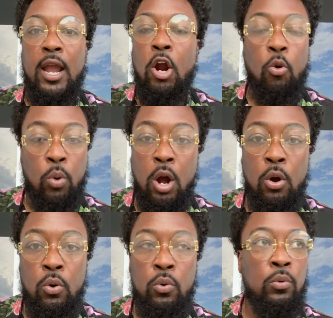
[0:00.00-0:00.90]

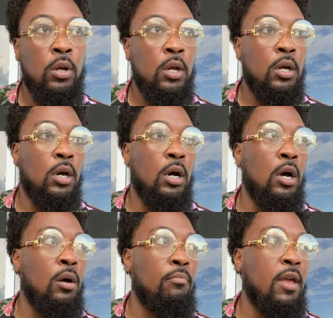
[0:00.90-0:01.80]
corona
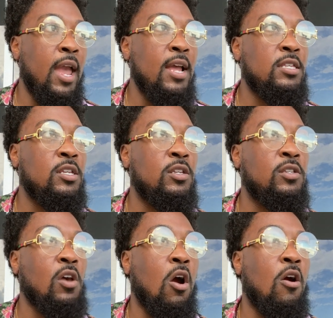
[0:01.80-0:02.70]

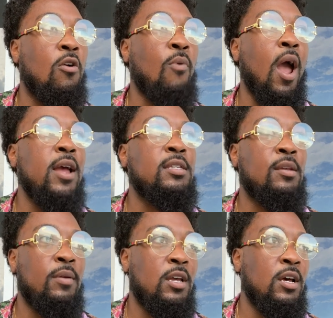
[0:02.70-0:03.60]
cases are
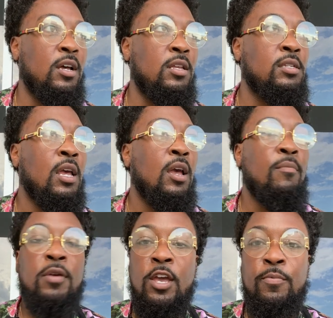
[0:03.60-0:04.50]
rising because
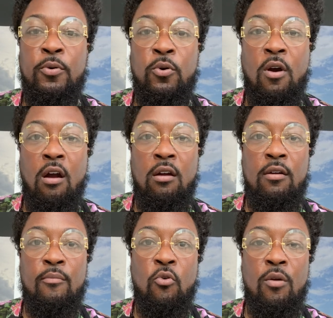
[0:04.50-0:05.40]

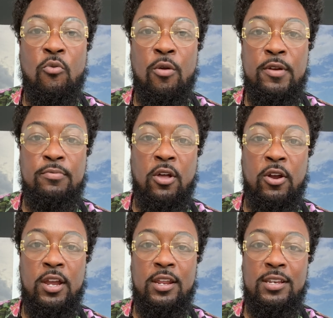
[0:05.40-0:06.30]
more and more people are
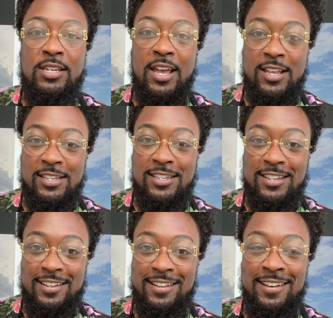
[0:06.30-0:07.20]
getting
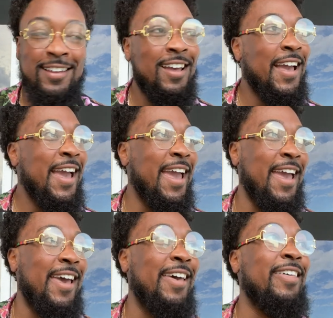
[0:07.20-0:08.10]
tested,
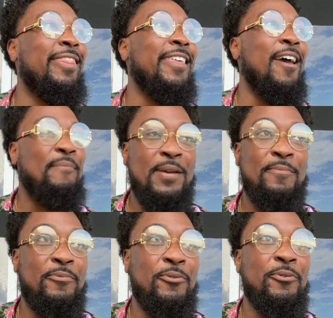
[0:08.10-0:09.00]
and that
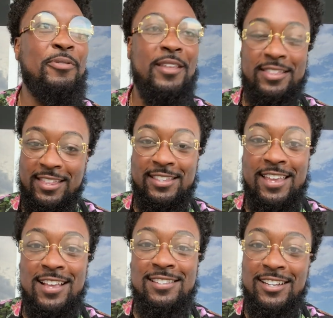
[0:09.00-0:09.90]
the
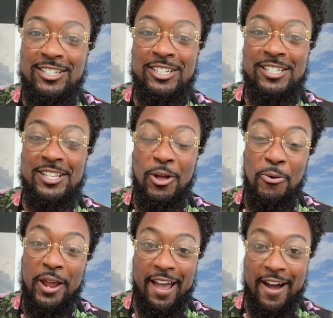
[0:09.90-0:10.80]
testing should
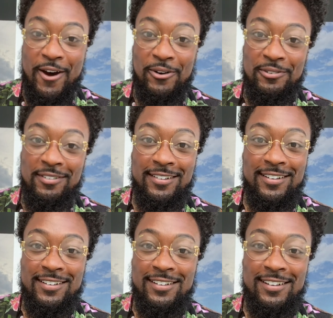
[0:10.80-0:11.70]
slow down.
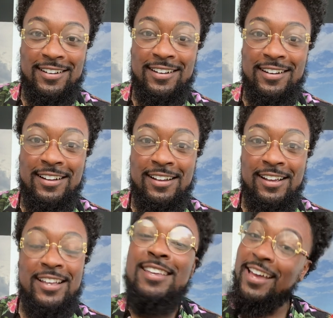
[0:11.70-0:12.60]

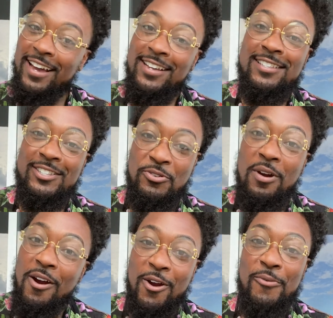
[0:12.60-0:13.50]
Yes, you
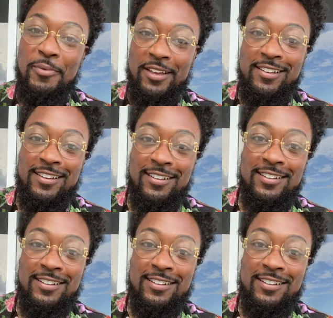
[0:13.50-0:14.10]
heard me.